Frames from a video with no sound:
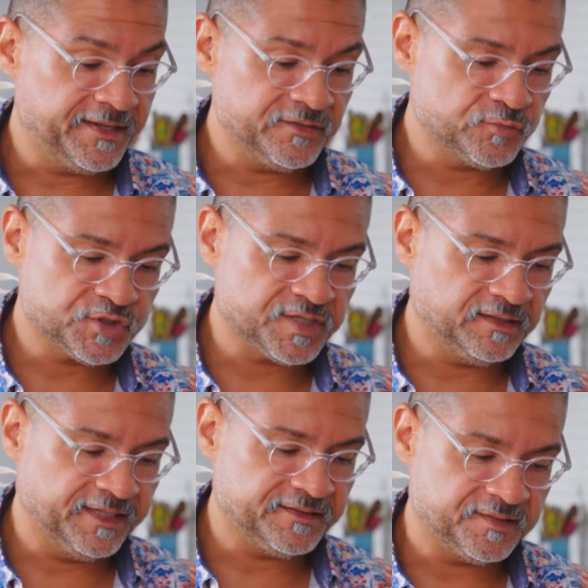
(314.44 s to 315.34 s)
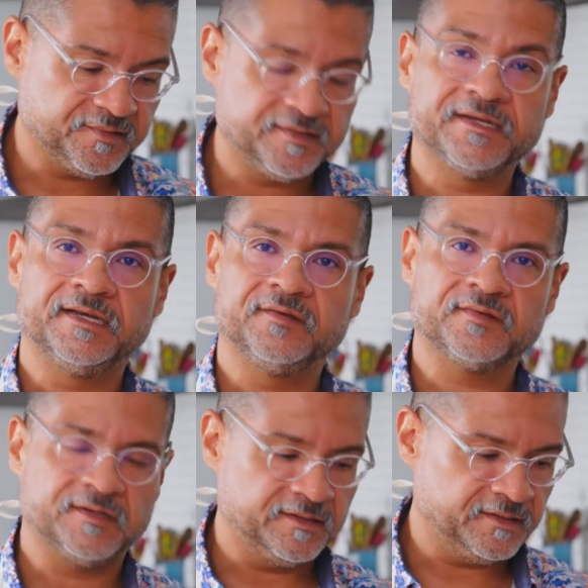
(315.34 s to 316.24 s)
And then you're just going to let this sit, and
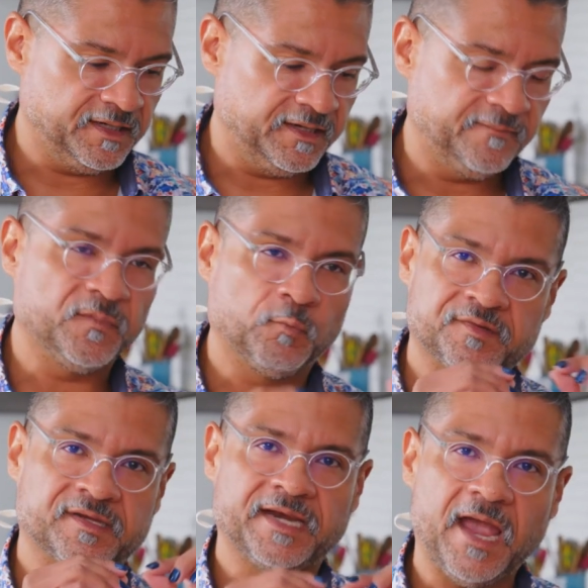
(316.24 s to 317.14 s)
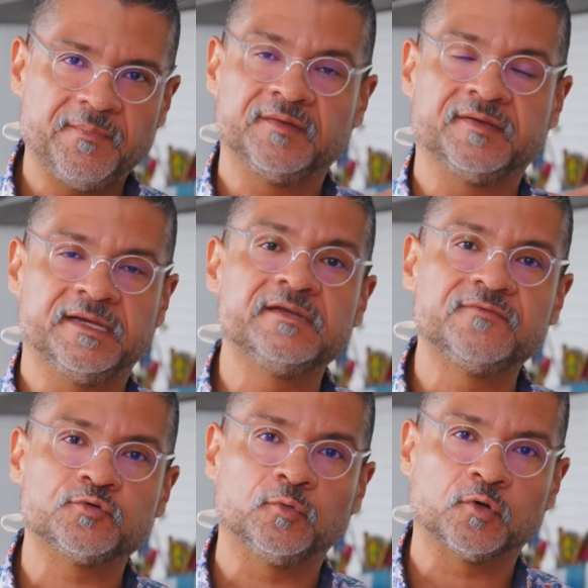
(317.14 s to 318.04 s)
it's going to, what's going to happen is the
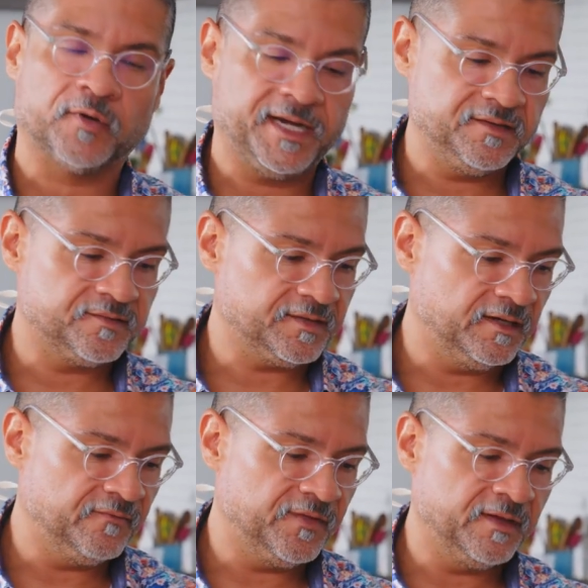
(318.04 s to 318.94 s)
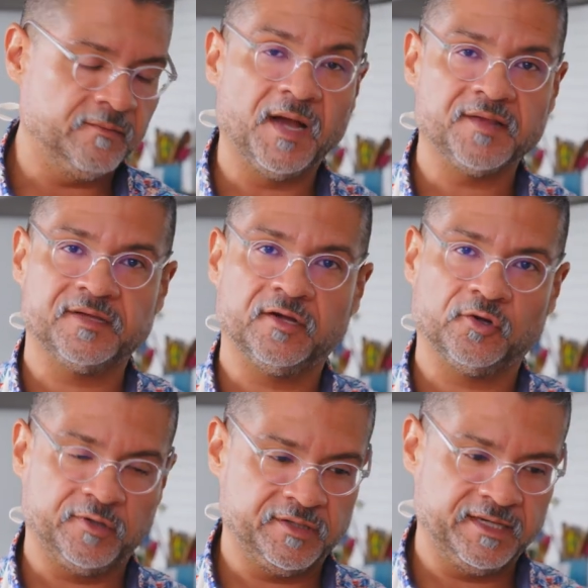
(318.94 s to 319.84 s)
individual grains of the masa
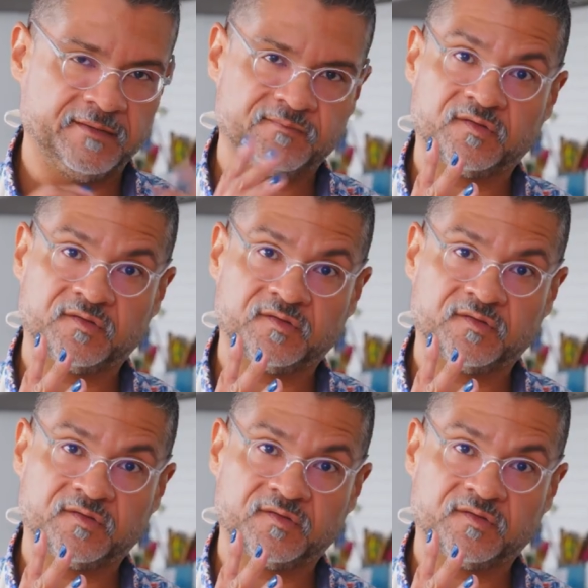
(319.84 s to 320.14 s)
are going to